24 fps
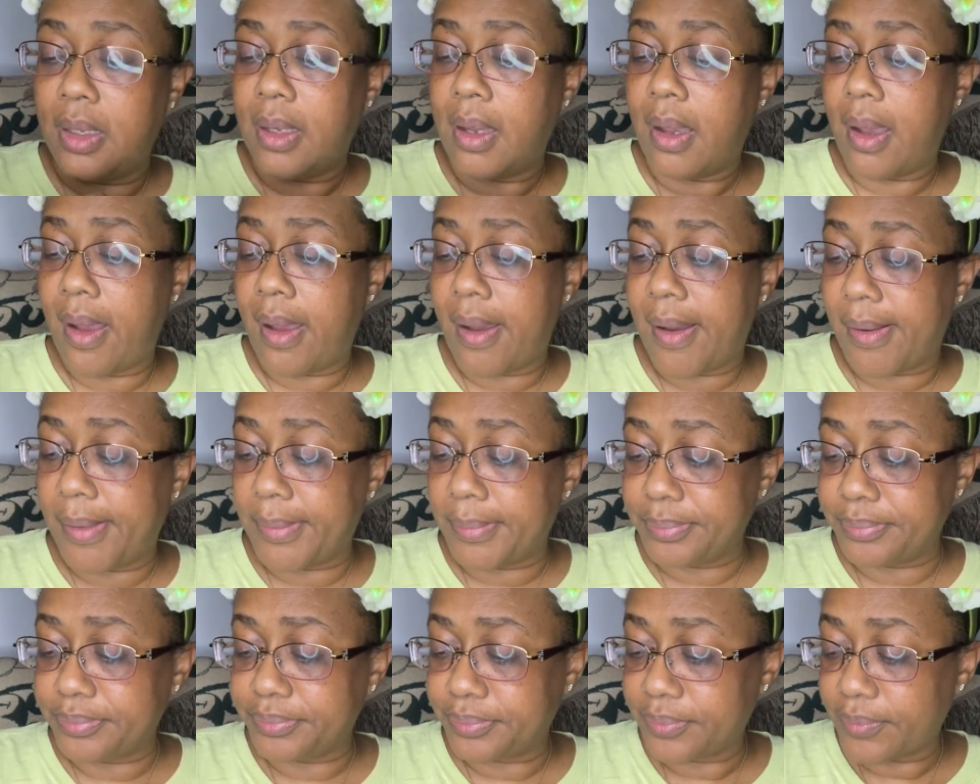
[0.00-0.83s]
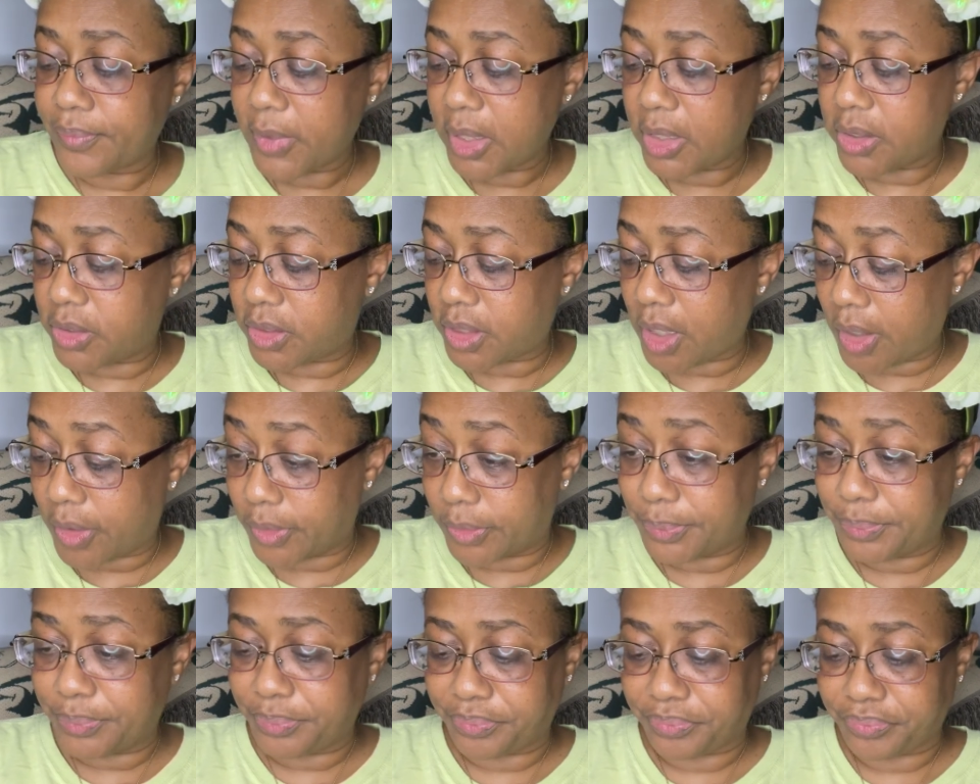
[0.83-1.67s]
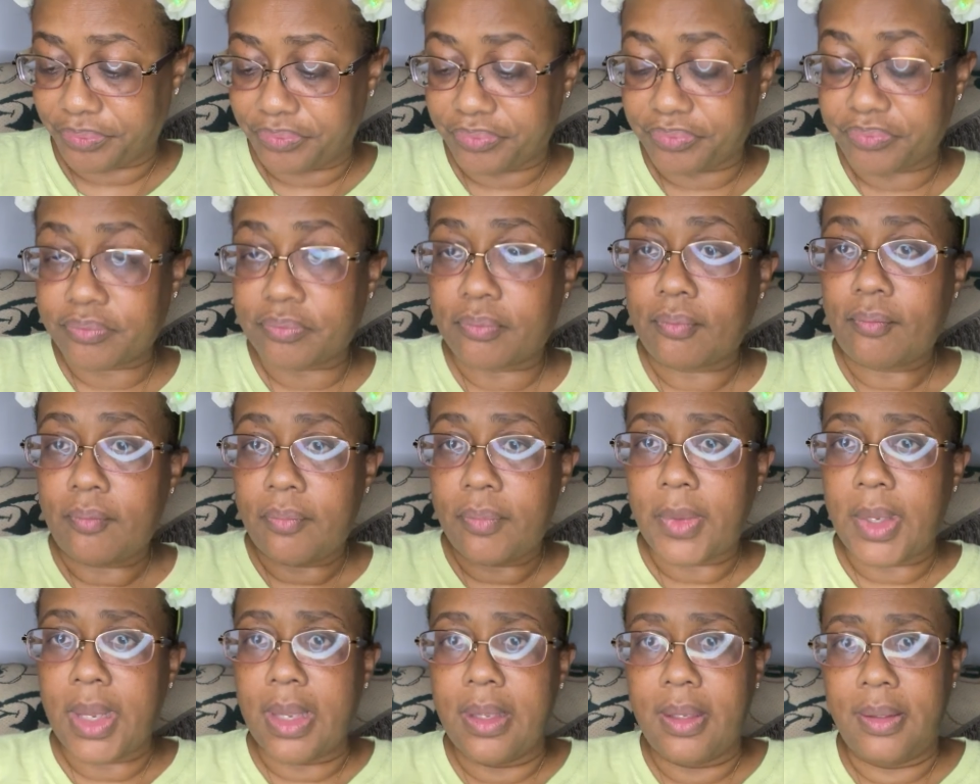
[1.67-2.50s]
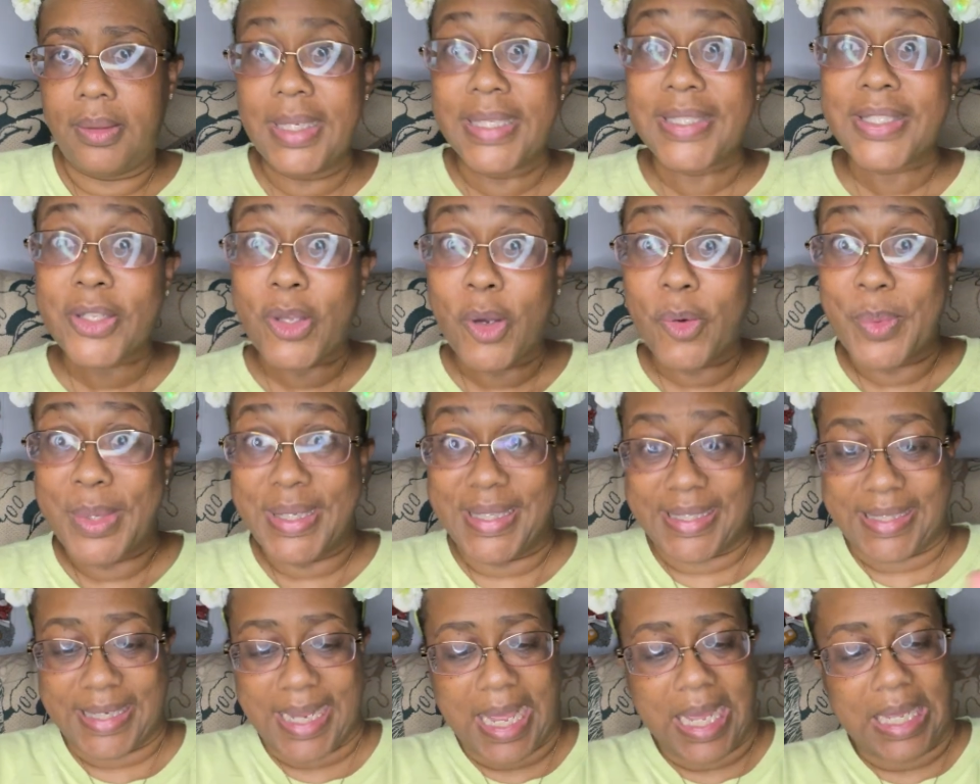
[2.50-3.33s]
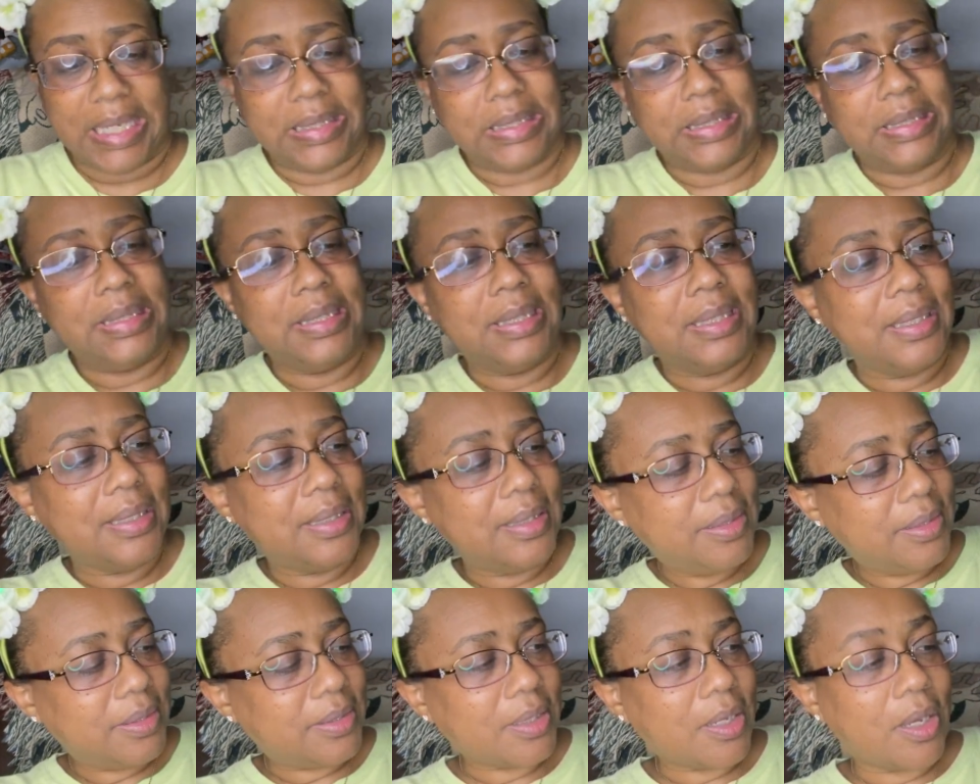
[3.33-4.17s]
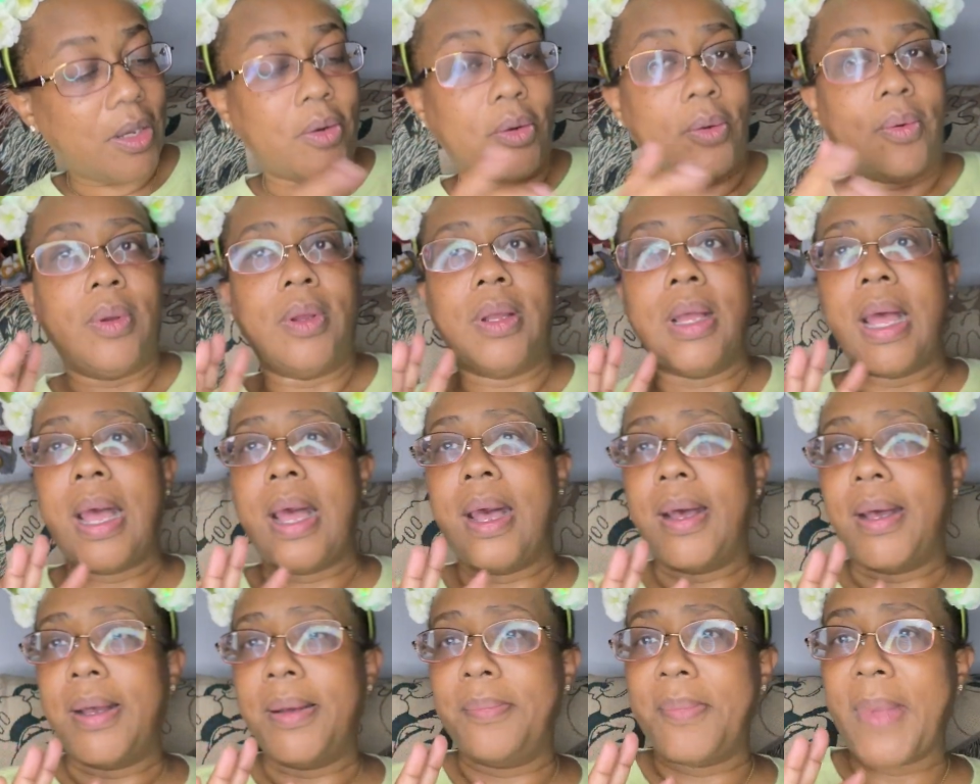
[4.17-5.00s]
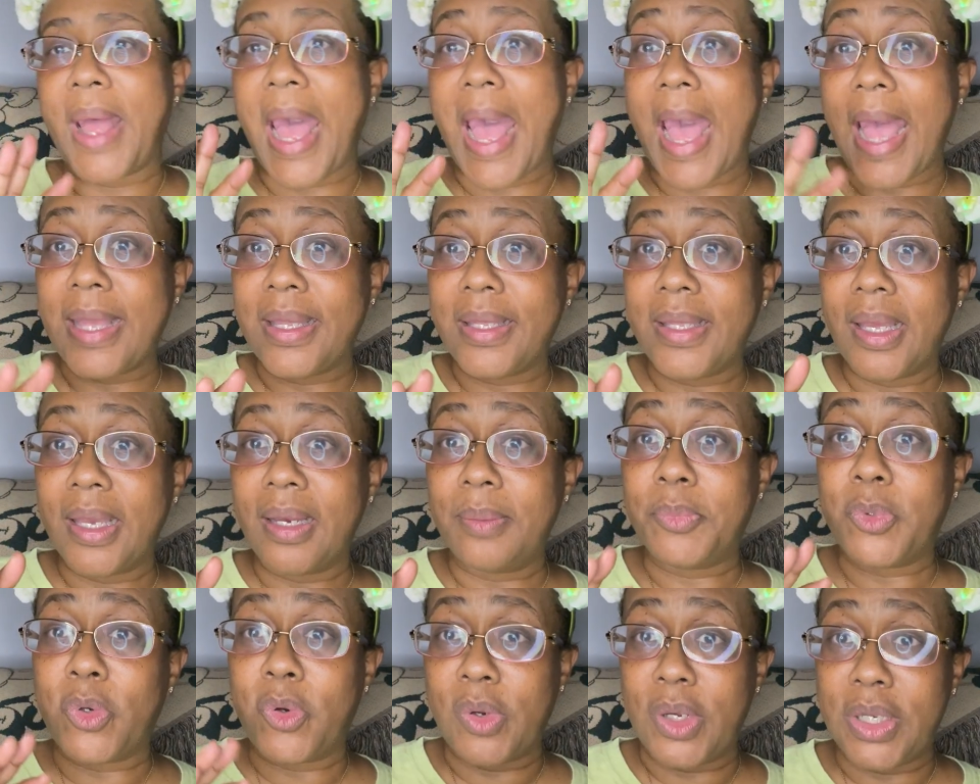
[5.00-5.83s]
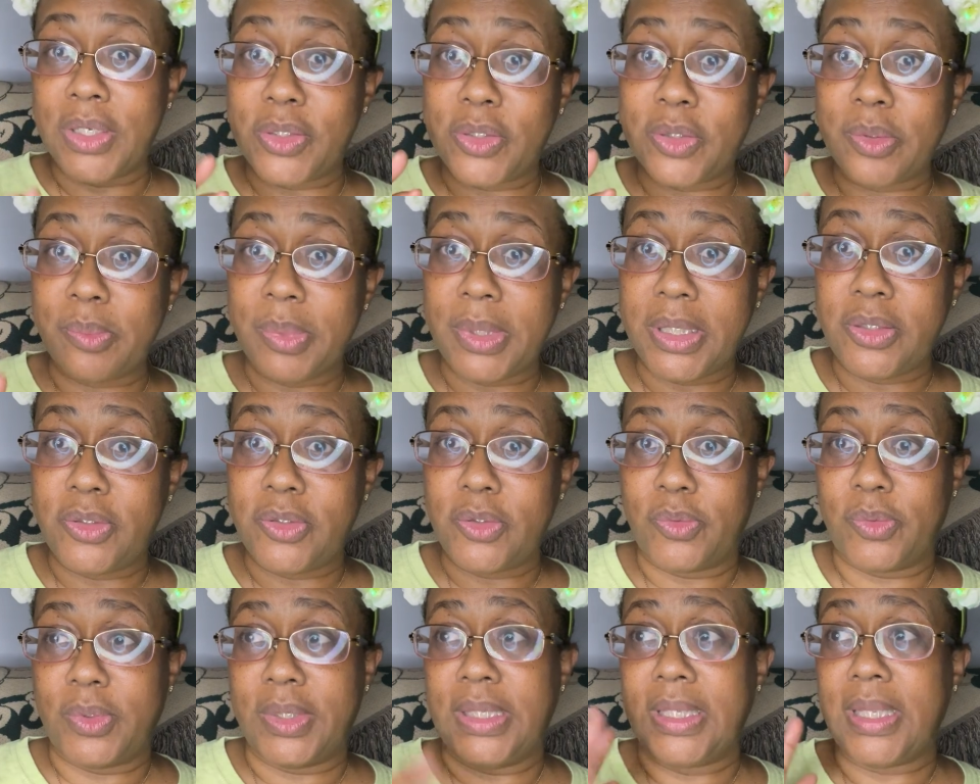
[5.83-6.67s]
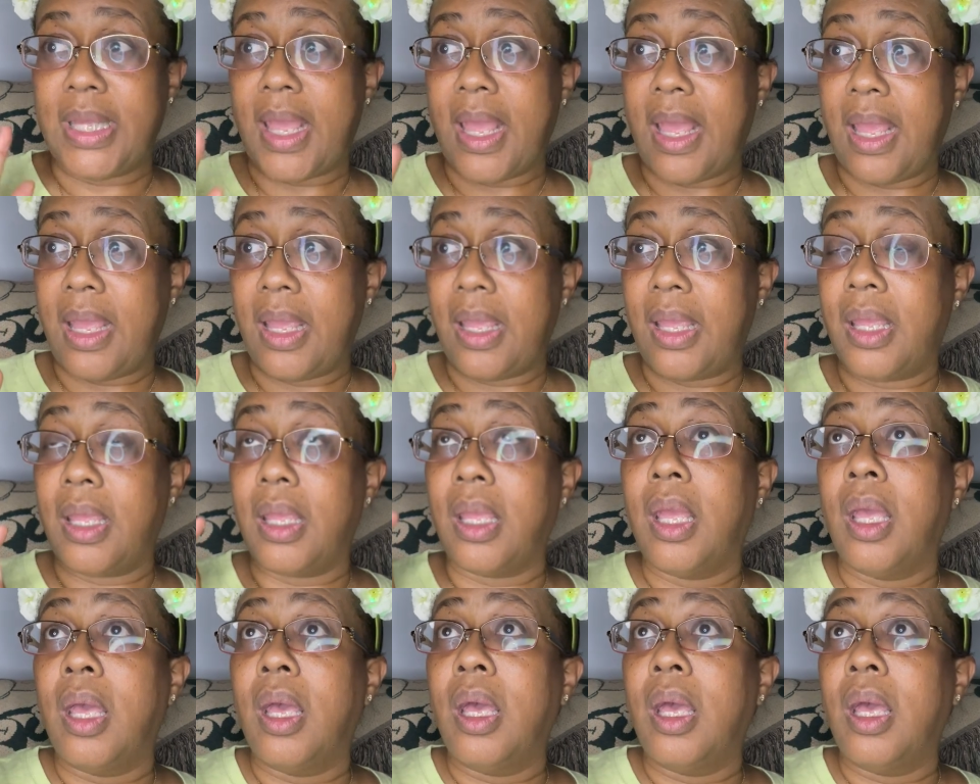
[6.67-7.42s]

Um, so let's go inside. So um, I am going to be doing a